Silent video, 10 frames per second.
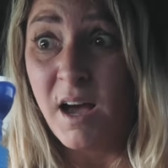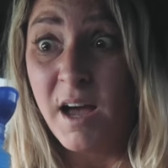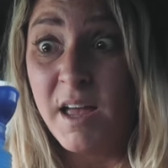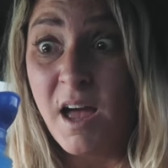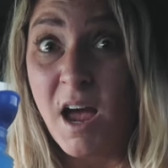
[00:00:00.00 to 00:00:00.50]

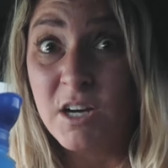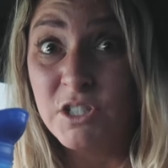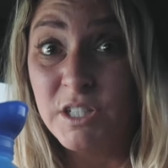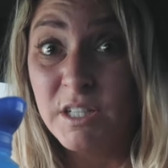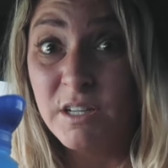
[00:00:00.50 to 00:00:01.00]
I
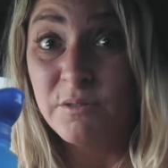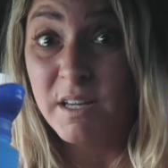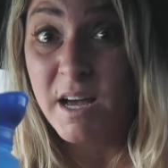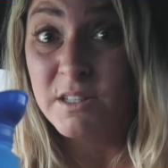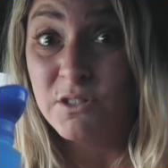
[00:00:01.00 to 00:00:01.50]
actually
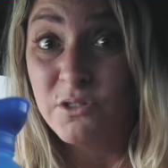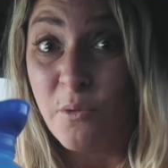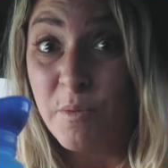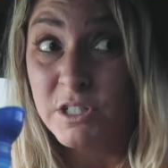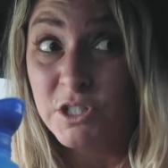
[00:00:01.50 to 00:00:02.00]
had
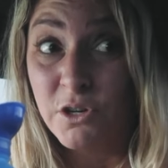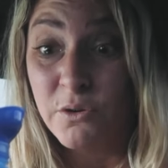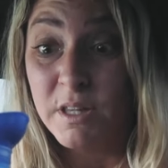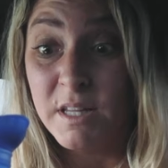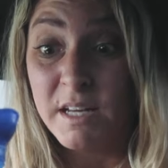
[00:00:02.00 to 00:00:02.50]
so much
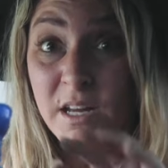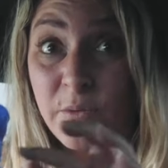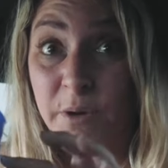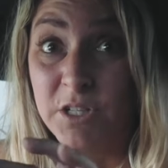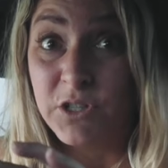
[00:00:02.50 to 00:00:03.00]
urine that it
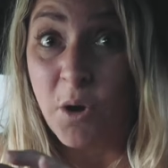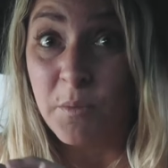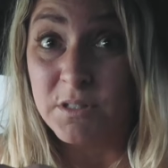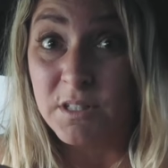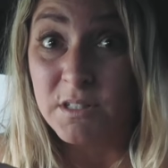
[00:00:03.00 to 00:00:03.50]
reached
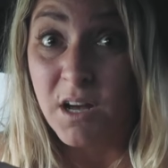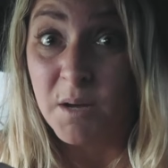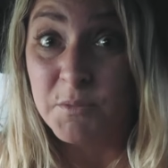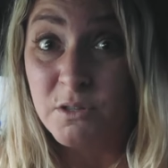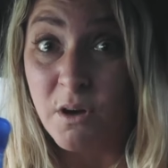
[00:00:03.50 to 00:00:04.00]
almost the
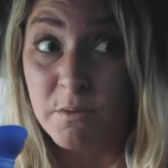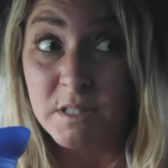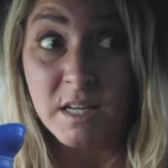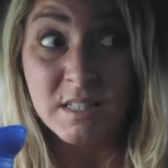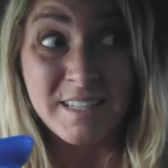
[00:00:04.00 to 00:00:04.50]
top. So I
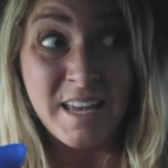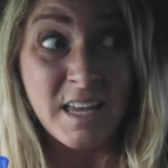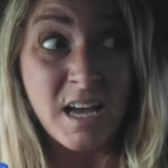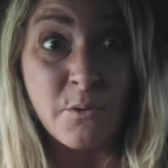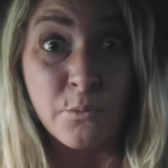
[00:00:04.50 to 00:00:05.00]
was like,
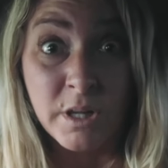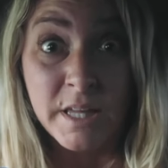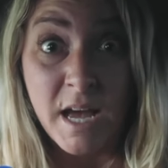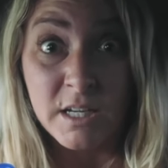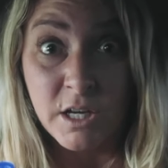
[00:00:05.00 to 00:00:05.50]
dang, I
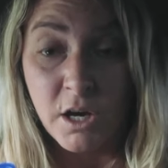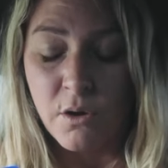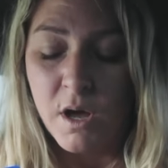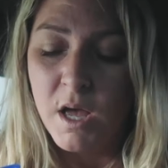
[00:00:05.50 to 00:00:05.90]
really had to go.